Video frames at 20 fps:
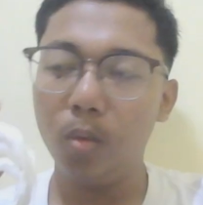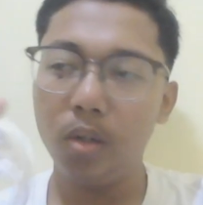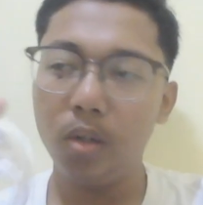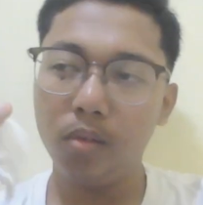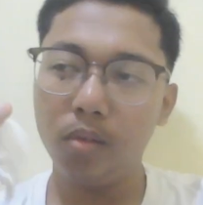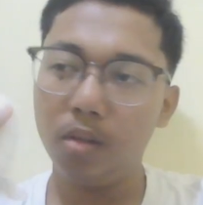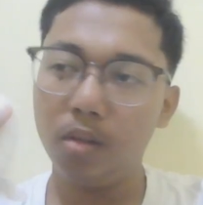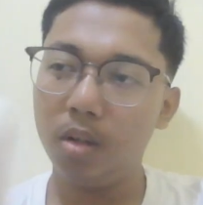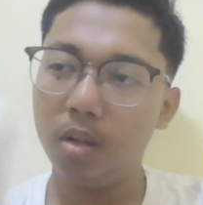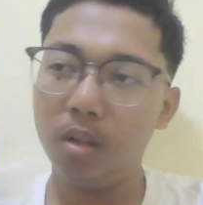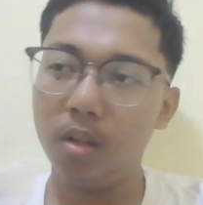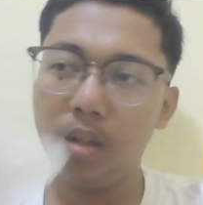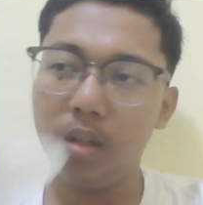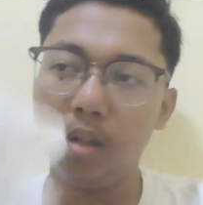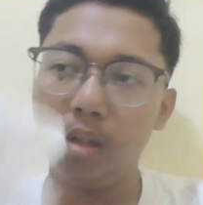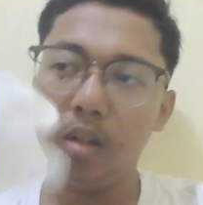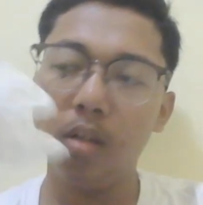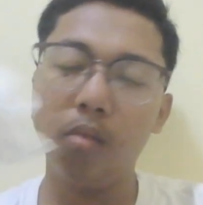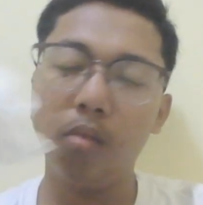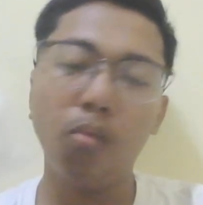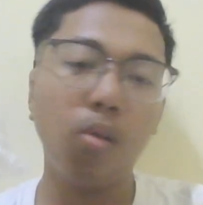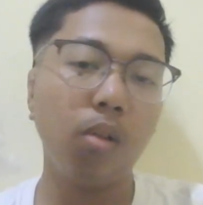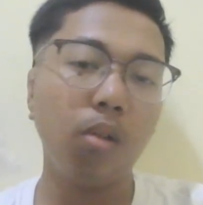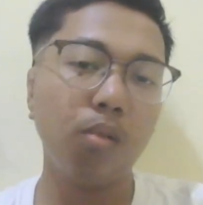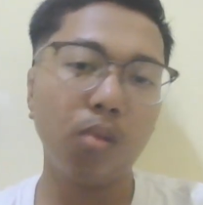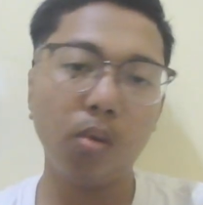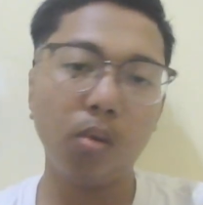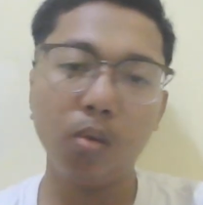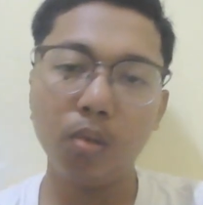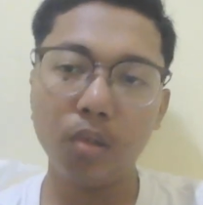what it's called, and then the
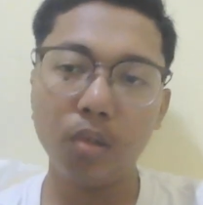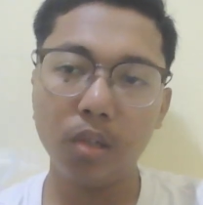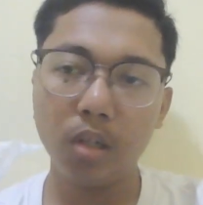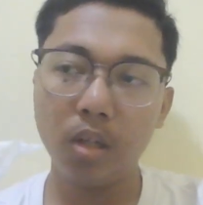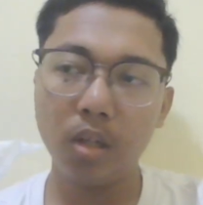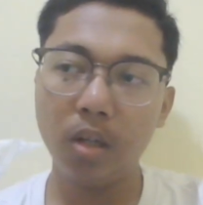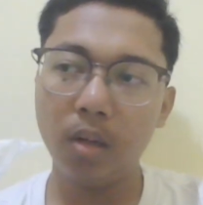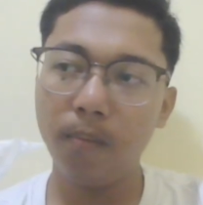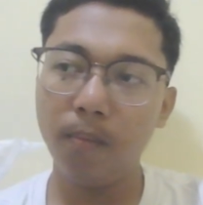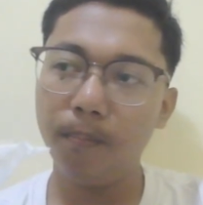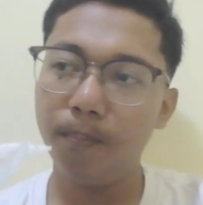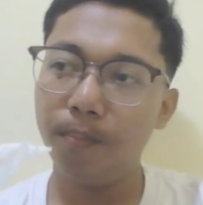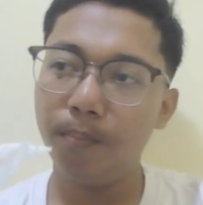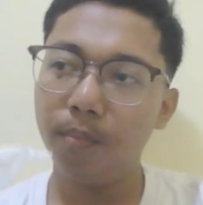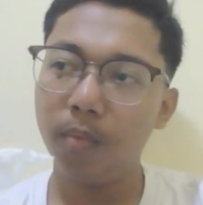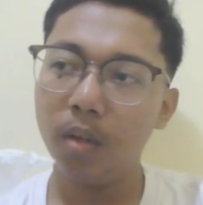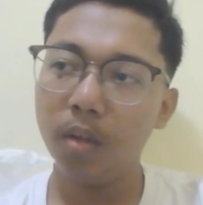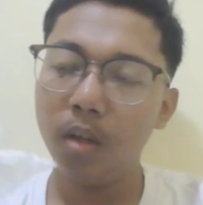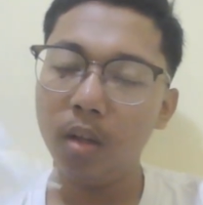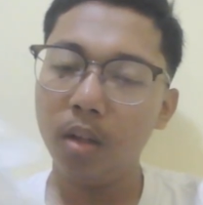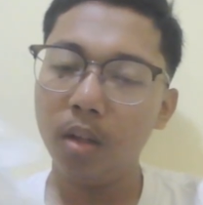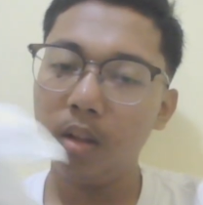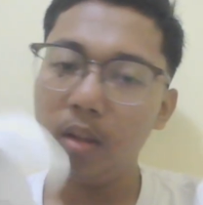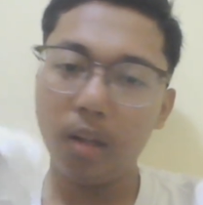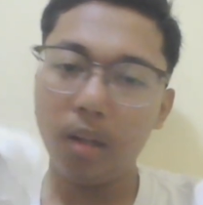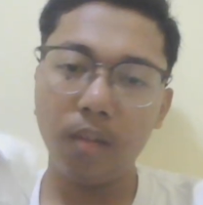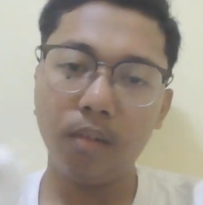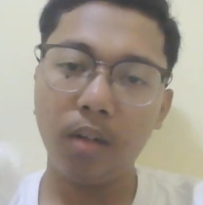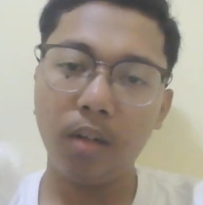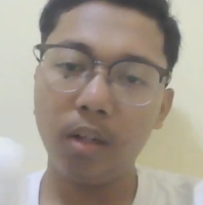resolution,
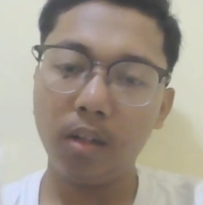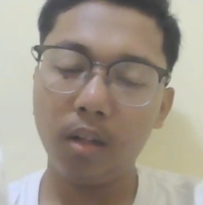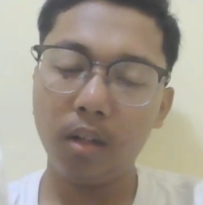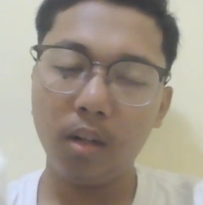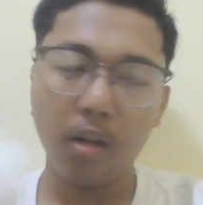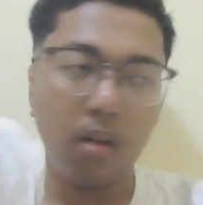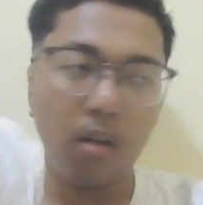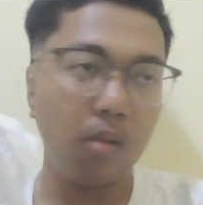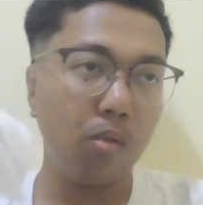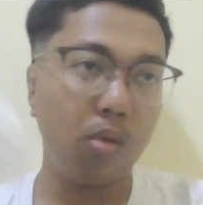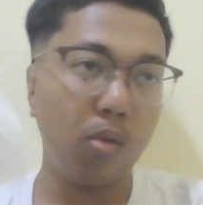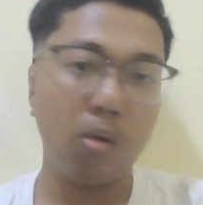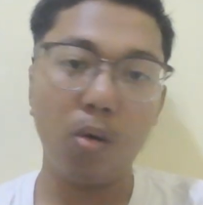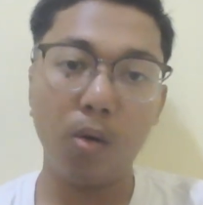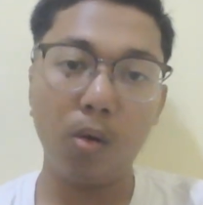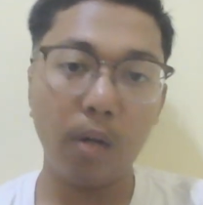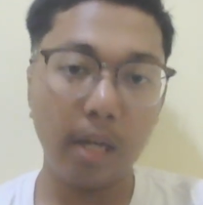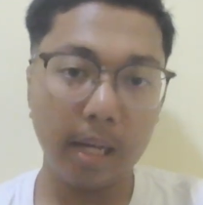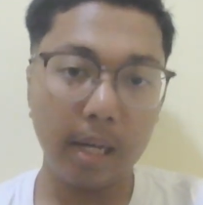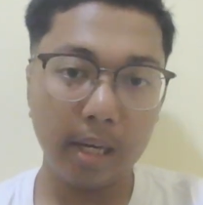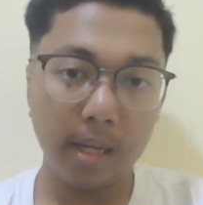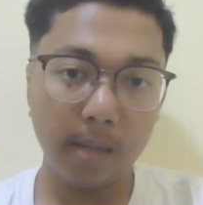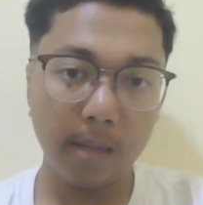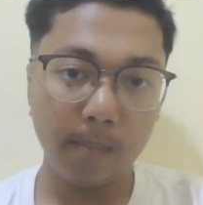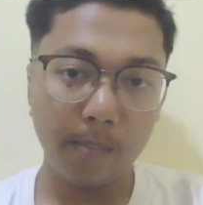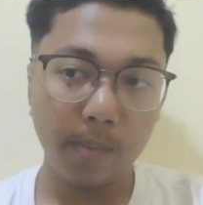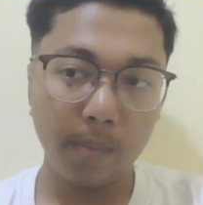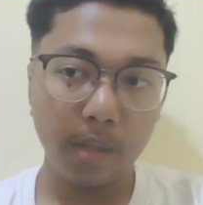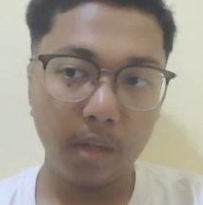things like that, and also coda.